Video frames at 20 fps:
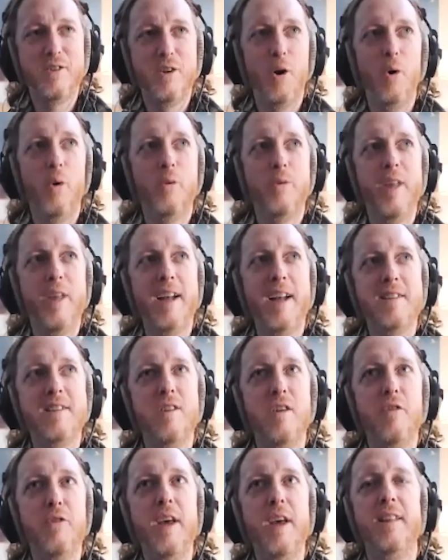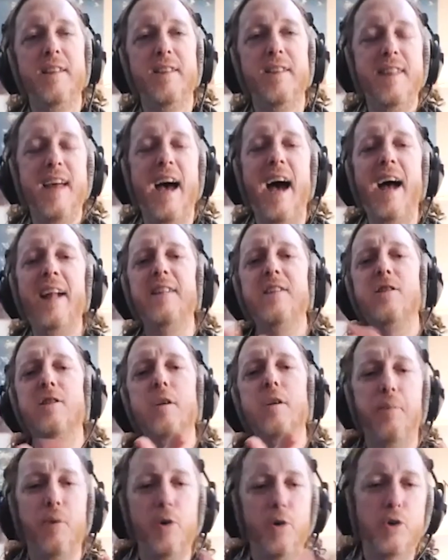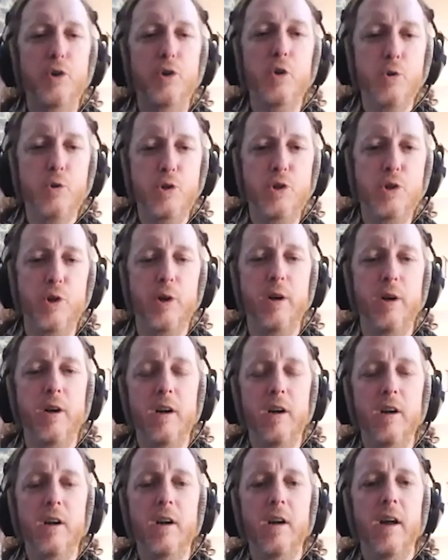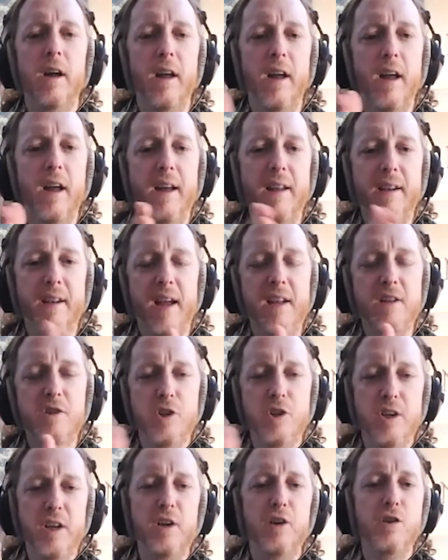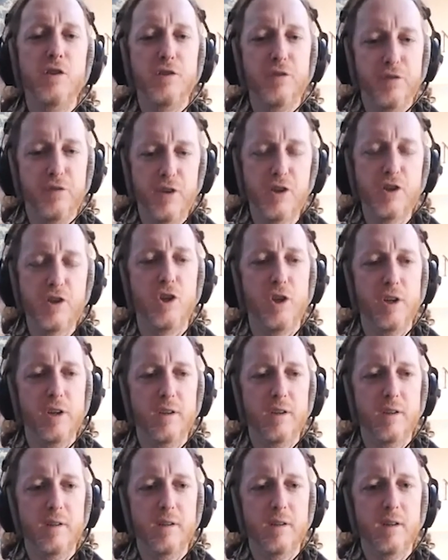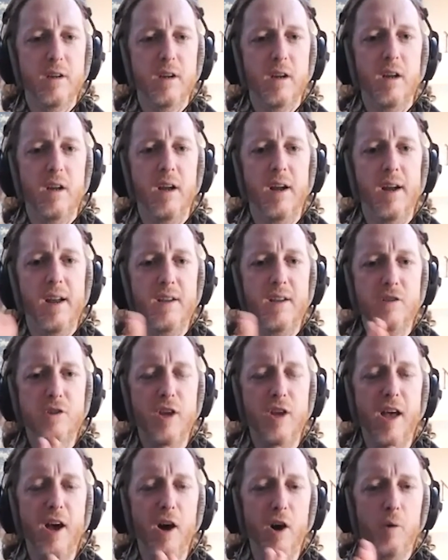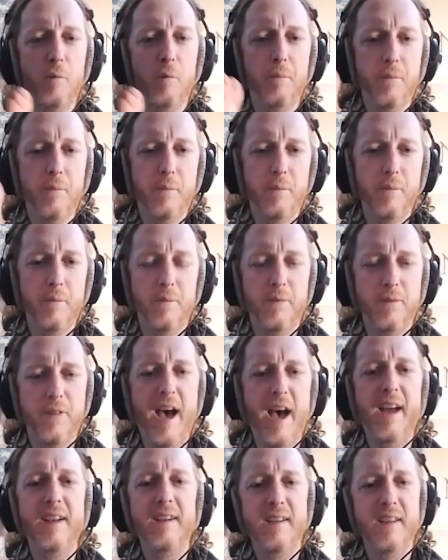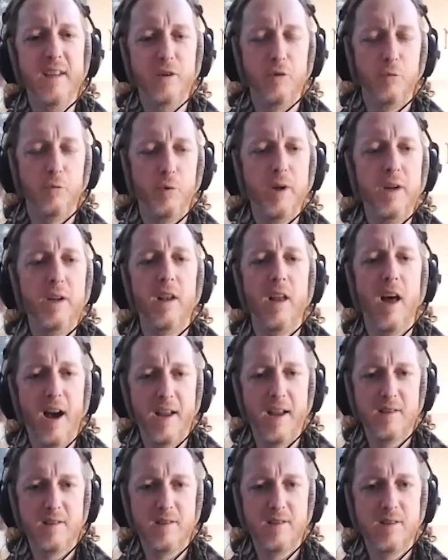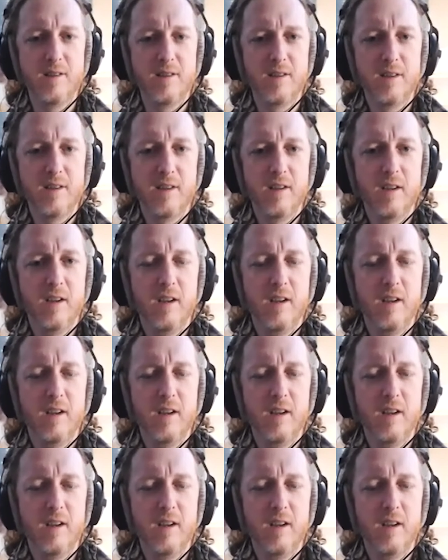So that's wow. the thing. That's the producer and engineer's vision hmm. is to help that get realized?